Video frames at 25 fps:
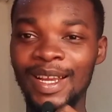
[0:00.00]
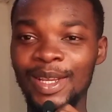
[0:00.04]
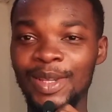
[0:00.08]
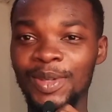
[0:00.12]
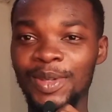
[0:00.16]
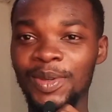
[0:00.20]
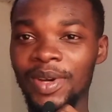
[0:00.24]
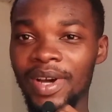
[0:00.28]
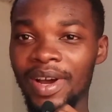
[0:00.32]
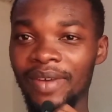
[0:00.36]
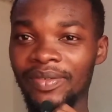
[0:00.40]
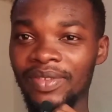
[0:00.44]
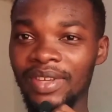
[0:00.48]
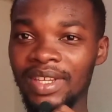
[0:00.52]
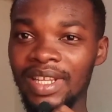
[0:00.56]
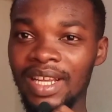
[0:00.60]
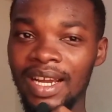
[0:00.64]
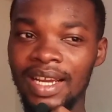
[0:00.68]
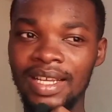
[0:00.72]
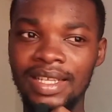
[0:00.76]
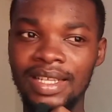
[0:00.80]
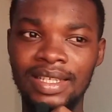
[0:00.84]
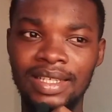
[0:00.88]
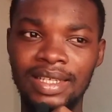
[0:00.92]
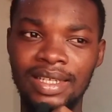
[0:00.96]
so after
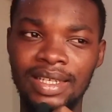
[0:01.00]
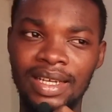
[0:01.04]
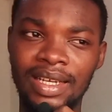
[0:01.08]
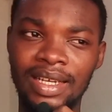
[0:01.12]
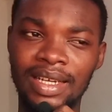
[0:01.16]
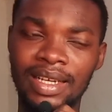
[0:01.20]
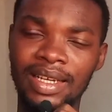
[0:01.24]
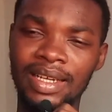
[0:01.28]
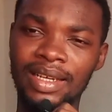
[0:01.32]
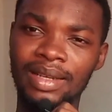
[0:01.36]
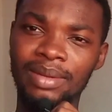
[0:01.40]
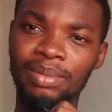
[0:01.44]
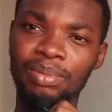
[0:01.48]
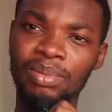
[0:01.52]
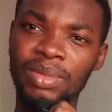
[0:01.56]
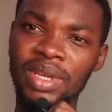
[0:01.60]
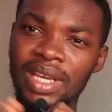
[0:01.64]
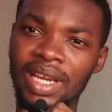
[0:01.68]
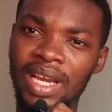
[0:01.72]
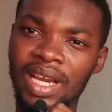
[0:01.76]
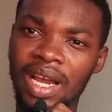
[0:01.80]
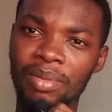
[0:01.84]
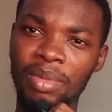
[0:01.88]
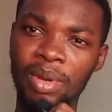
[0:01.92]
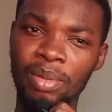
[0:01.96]
that
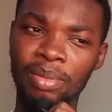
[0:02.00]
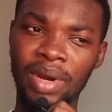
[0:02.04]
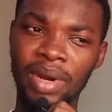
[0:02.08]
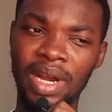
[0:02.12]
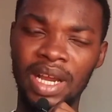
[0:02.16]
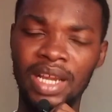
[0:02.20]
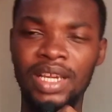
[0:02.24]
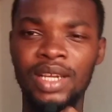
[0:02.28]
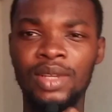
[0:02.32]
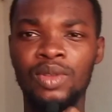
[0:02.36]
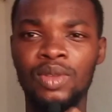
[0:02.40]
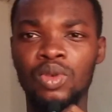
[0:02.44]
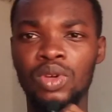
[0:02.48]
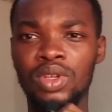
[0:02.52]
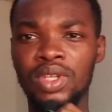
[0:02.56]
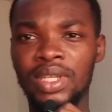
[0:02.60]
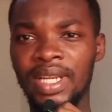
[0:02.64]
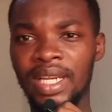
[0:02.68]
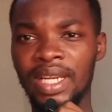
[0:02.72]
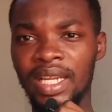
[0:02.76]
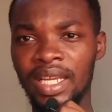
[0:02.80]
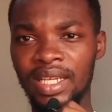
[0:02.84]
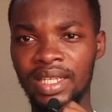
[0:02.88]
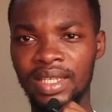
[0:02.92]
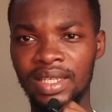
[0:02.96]
me coming back it was
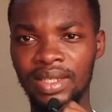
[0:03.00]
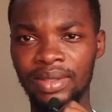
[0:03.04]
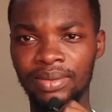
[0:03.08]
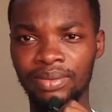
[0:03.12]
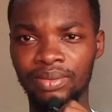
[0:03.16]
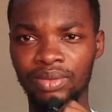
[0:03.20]
late